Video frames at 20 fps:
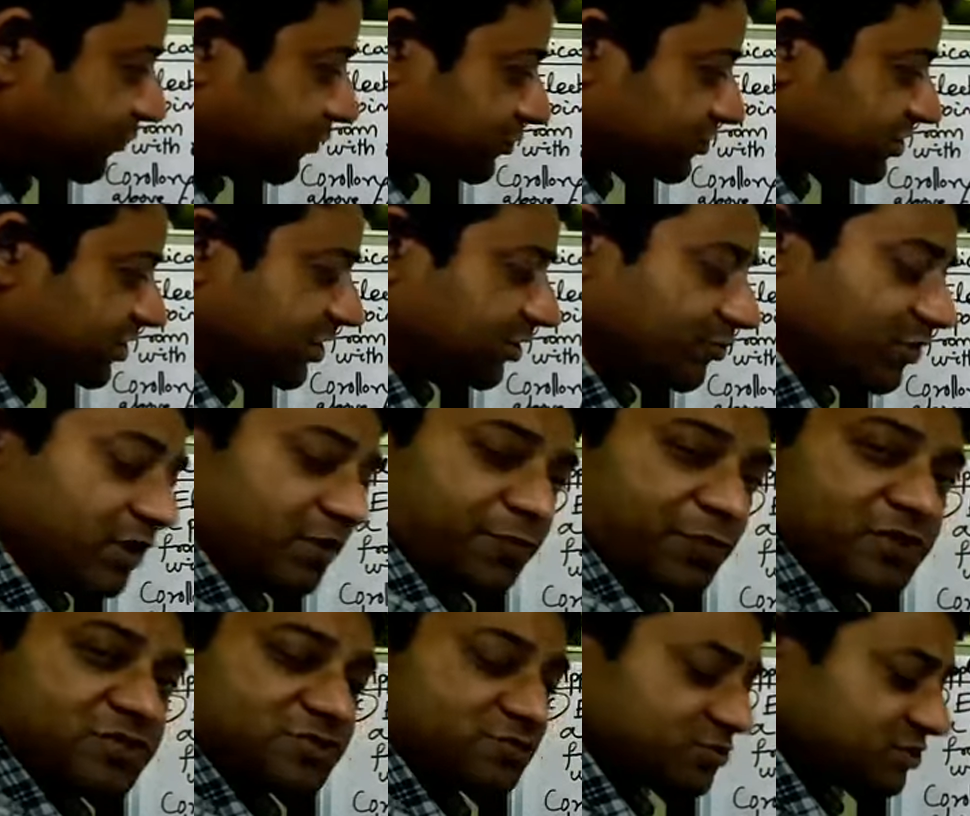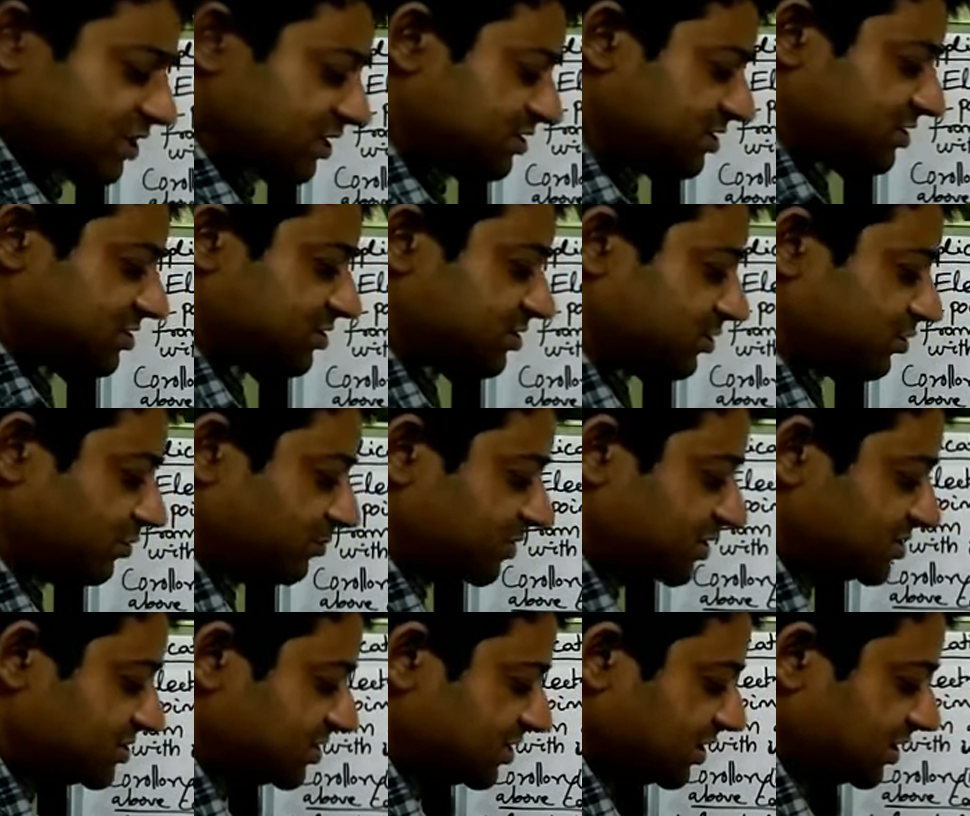force on unit positive charge is 0,
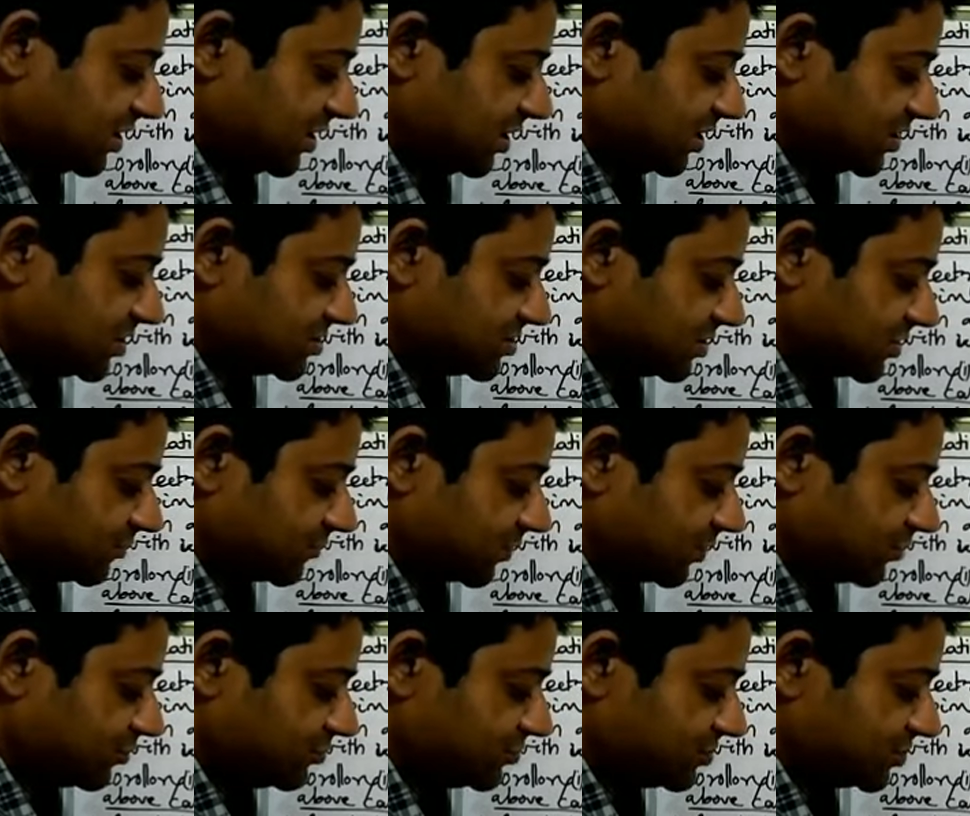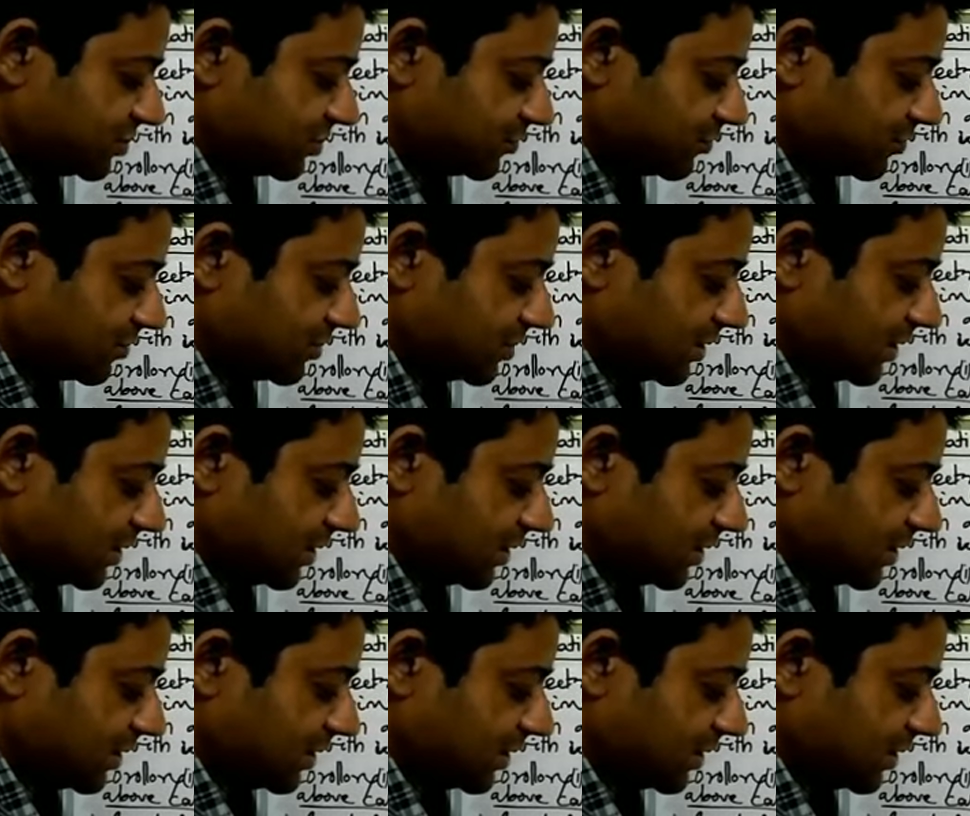means E is equal to 0.